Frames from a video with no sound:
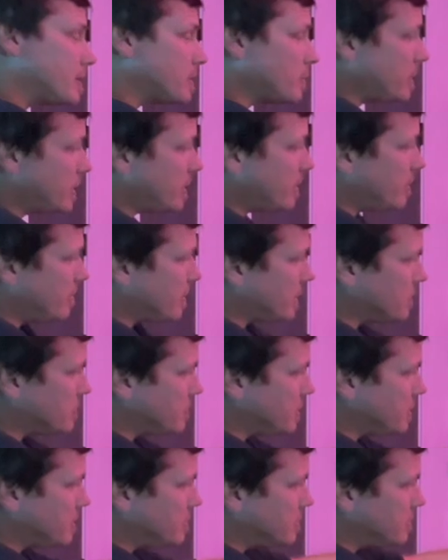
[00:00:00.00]
By the way,
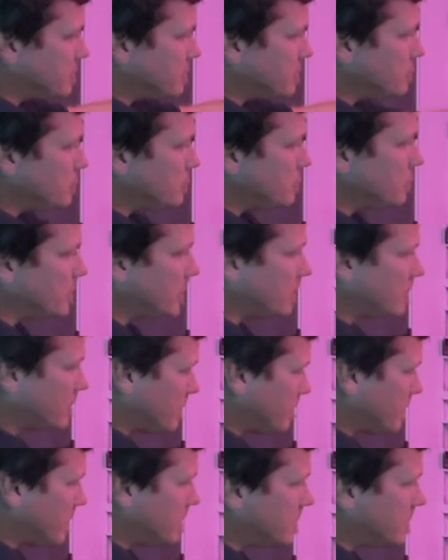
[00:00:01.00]
congratulations to you, Julia, and my